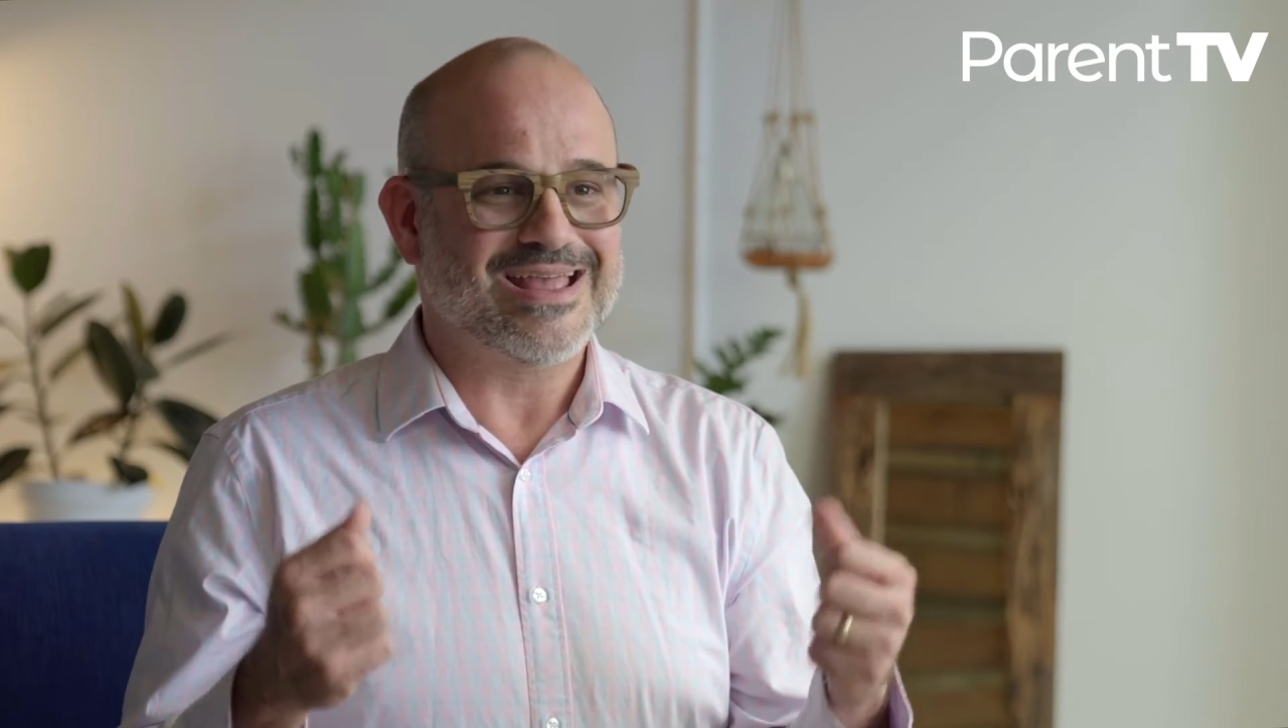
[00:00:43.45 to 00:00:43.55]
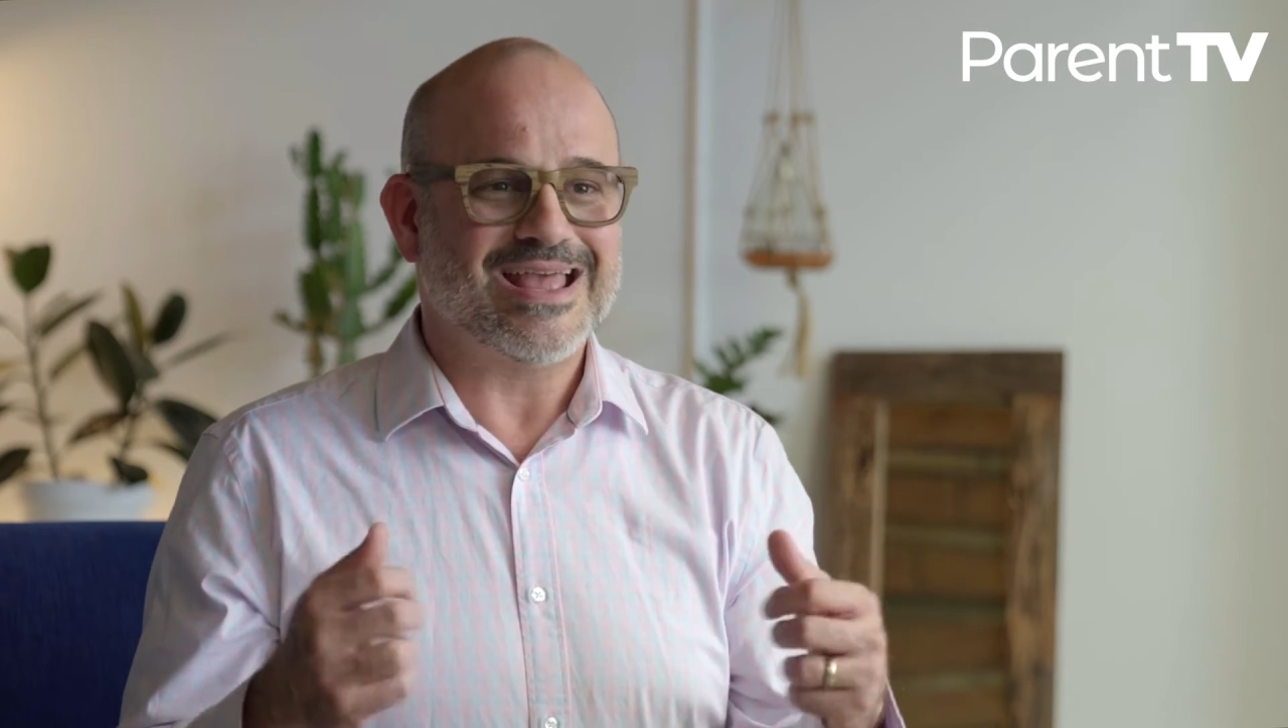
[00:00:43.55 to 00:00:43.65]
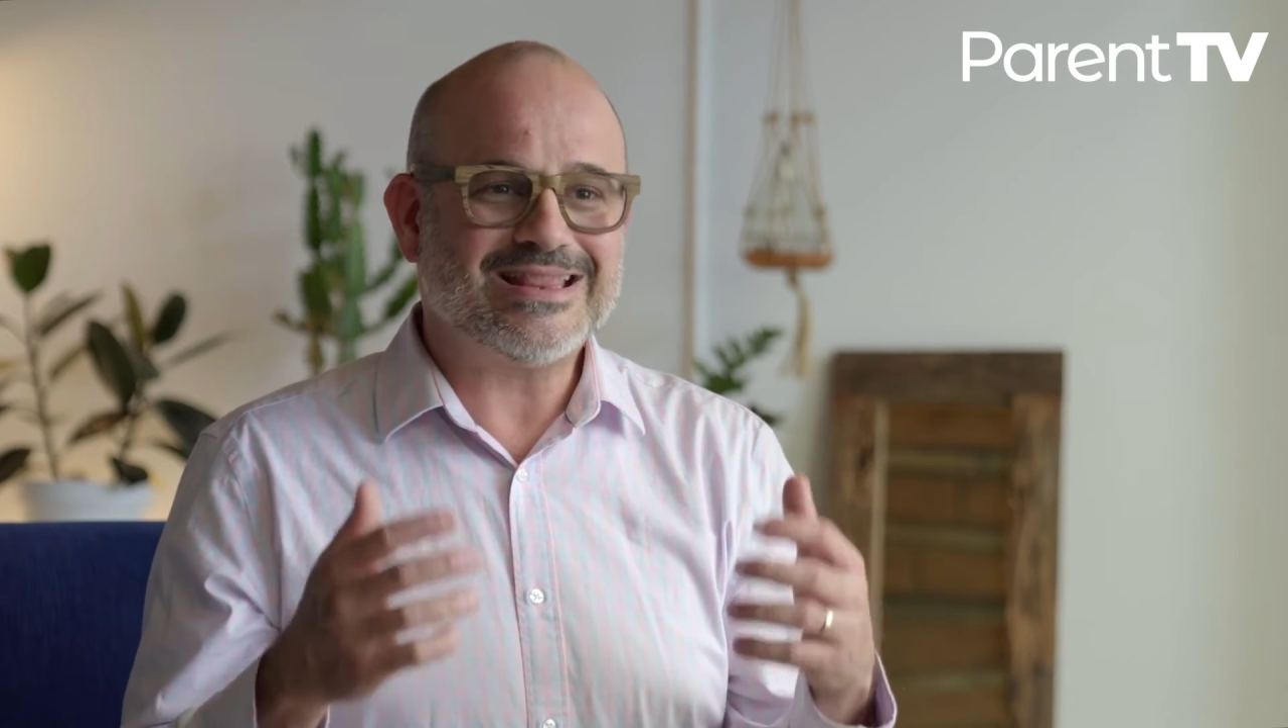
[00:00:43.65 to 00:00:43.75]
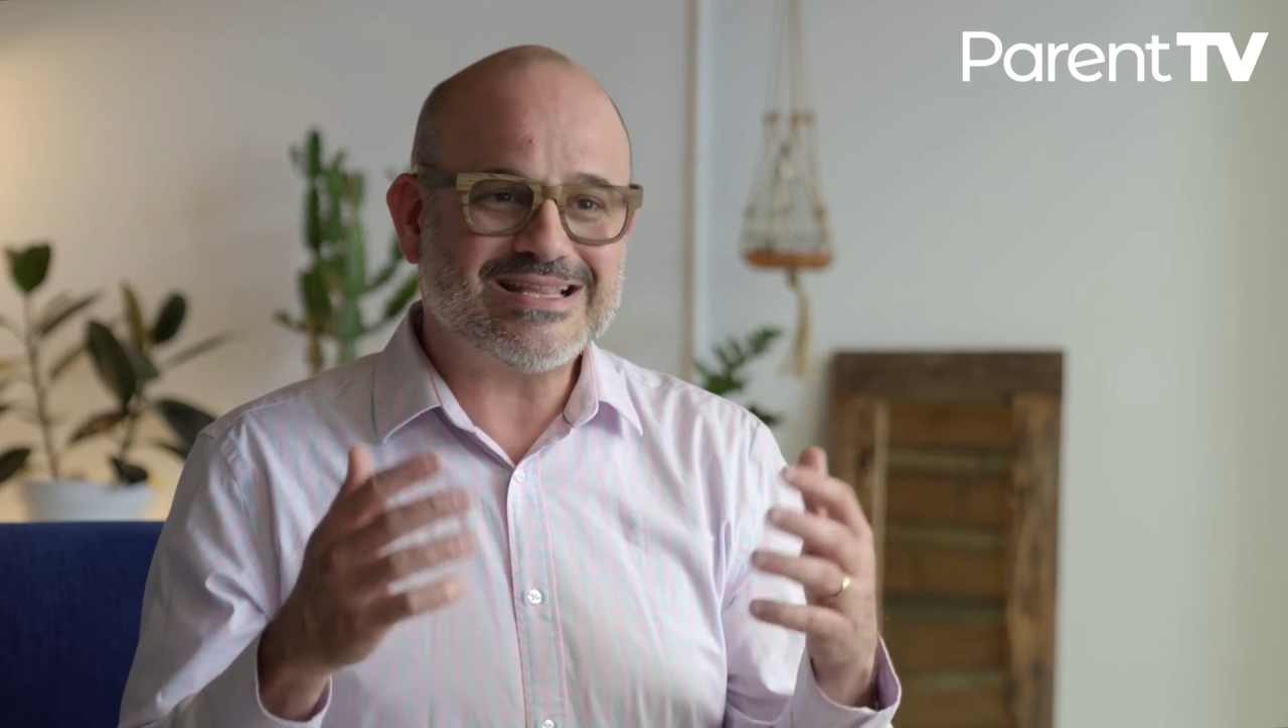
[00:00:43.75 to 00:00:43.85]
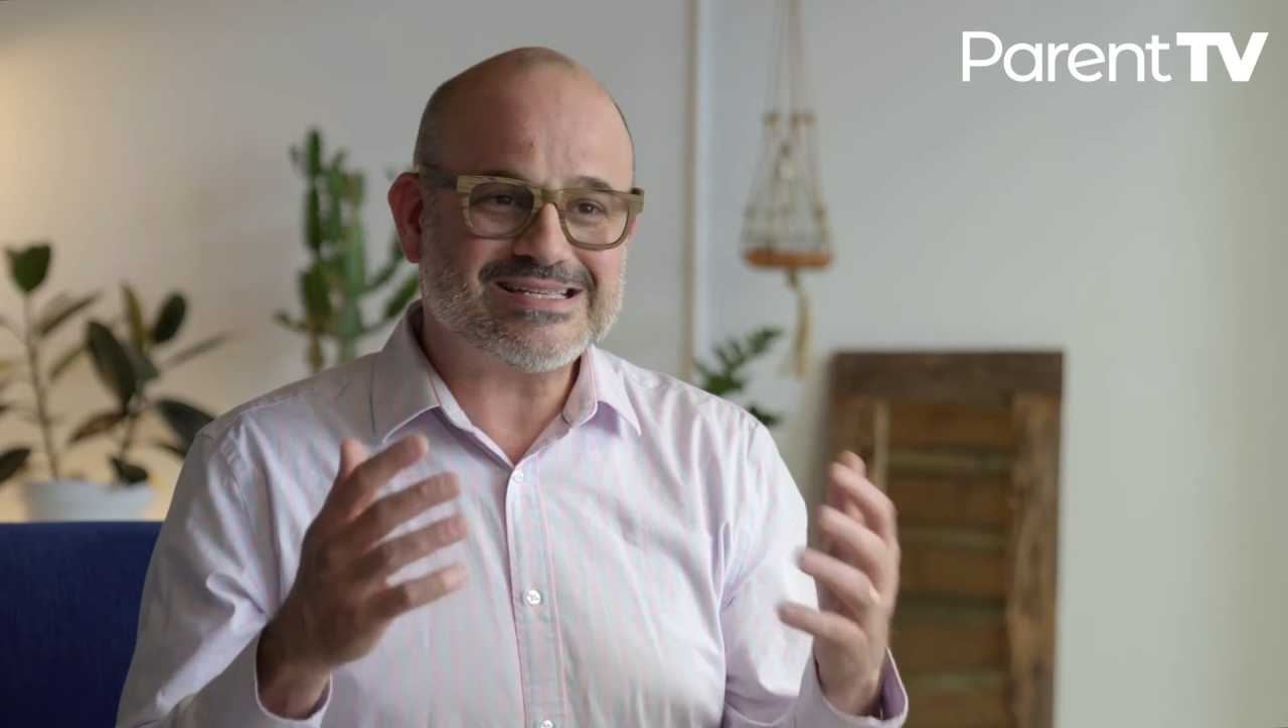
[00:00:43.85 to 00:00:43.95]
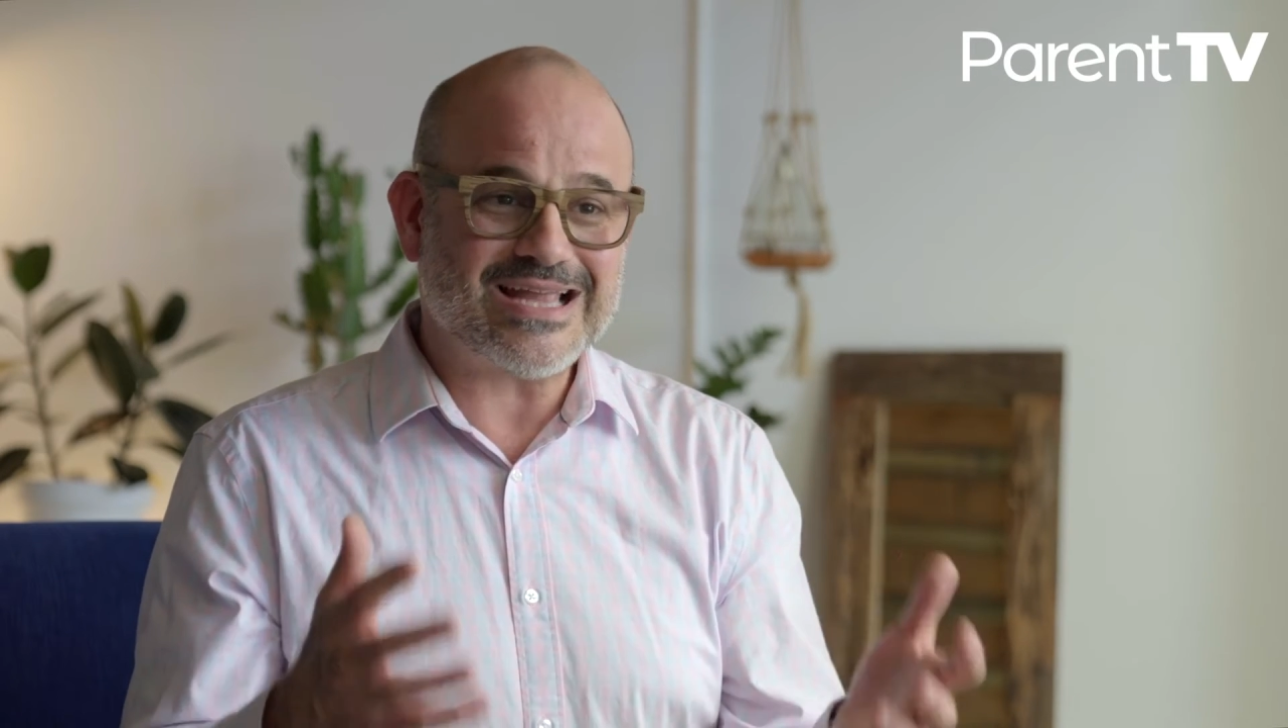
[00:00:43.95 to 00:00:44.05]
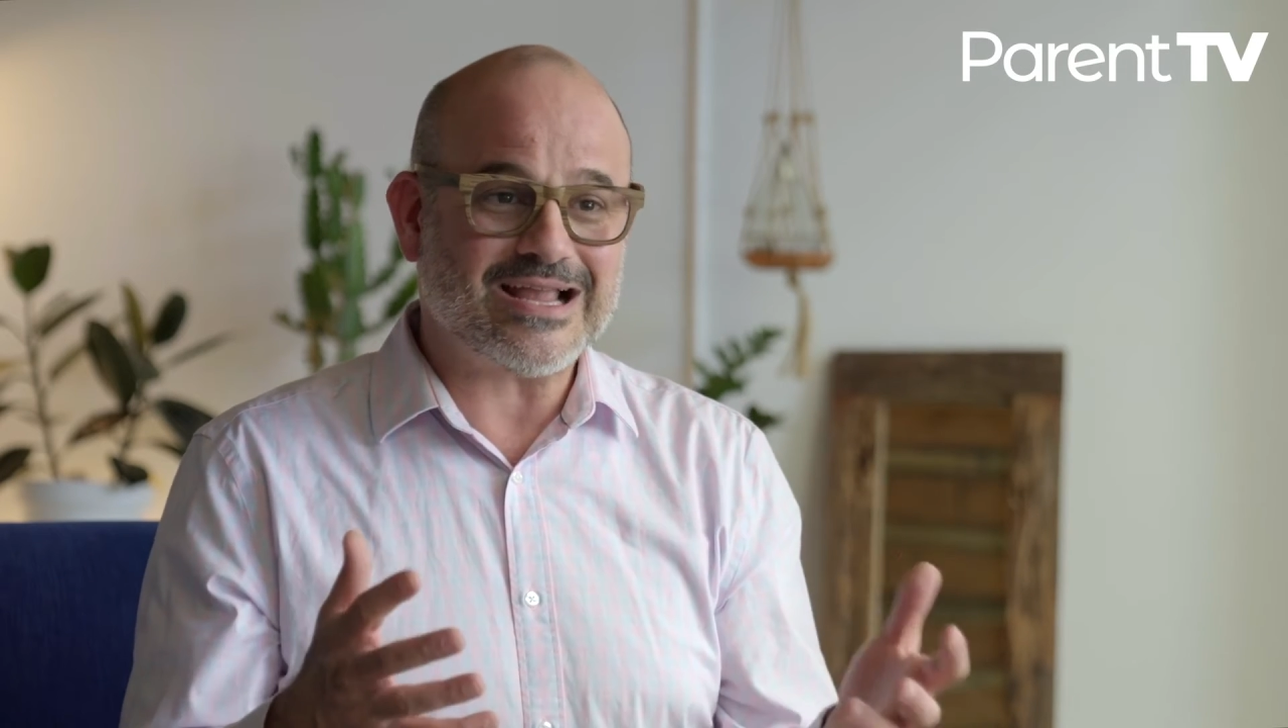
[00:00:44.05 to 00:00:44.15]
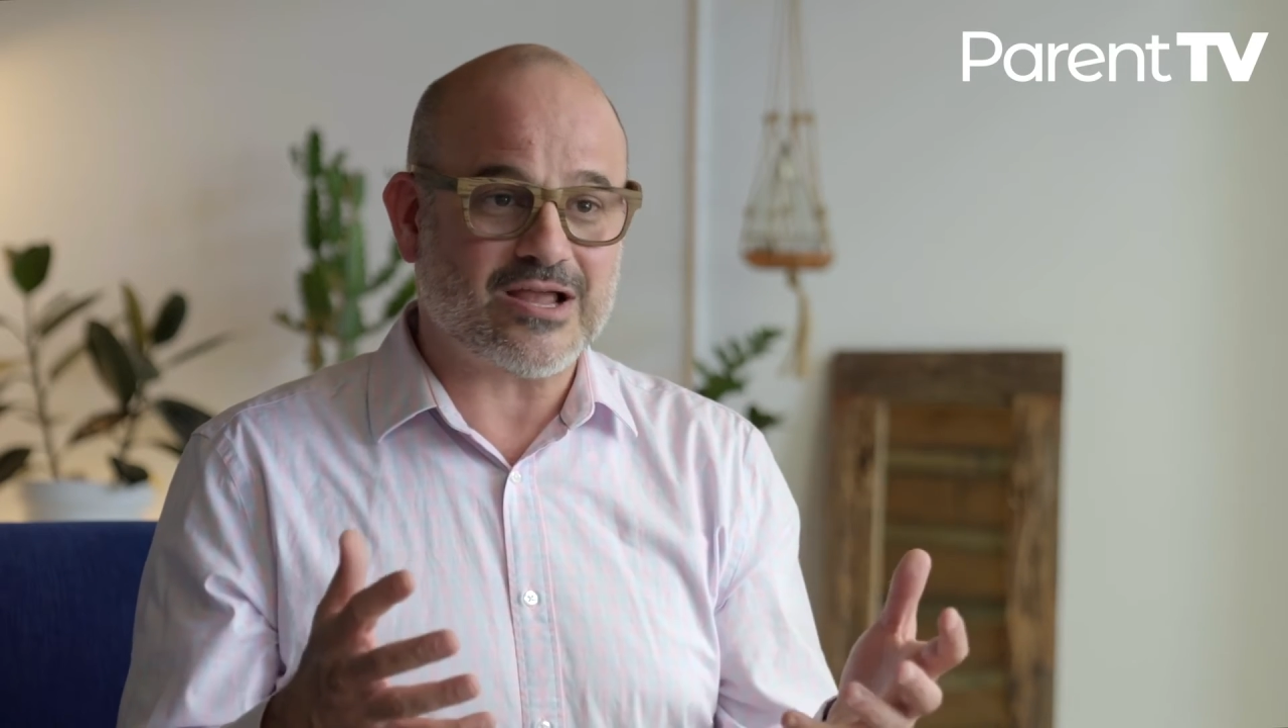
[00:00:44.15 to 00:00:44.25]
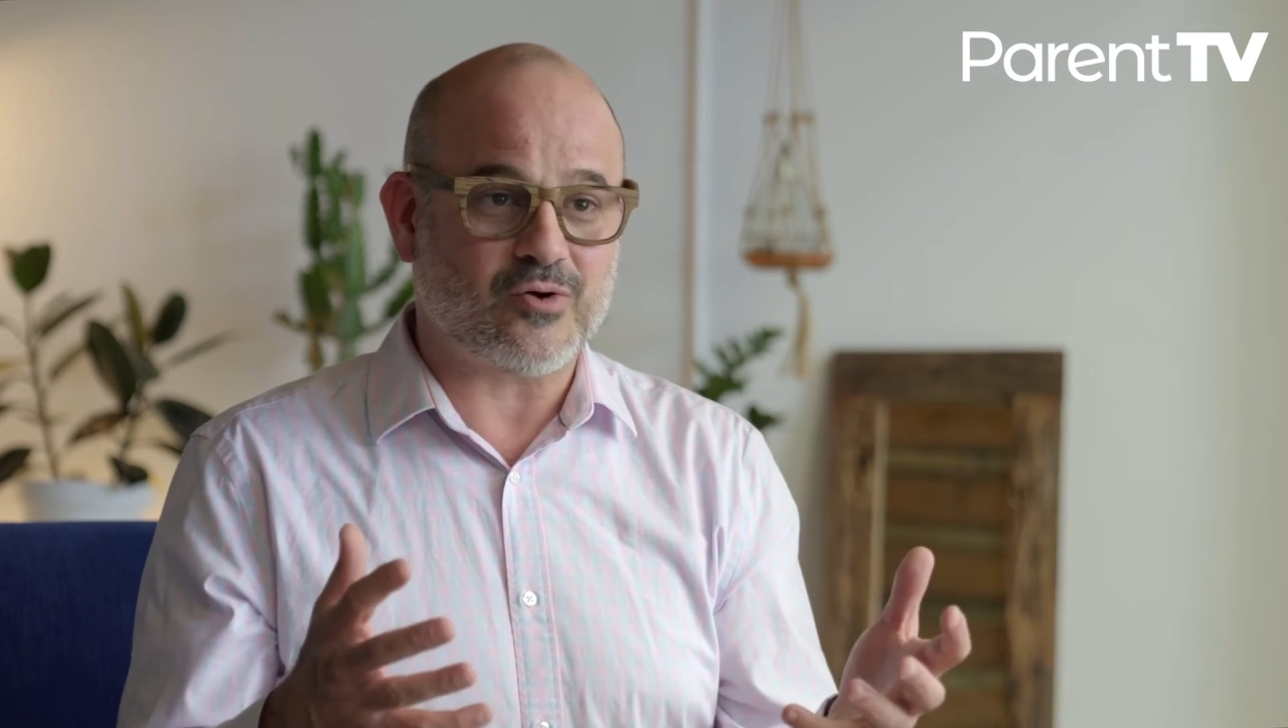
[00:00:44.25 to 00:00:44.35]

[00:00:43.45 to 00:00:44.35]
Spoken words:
And the second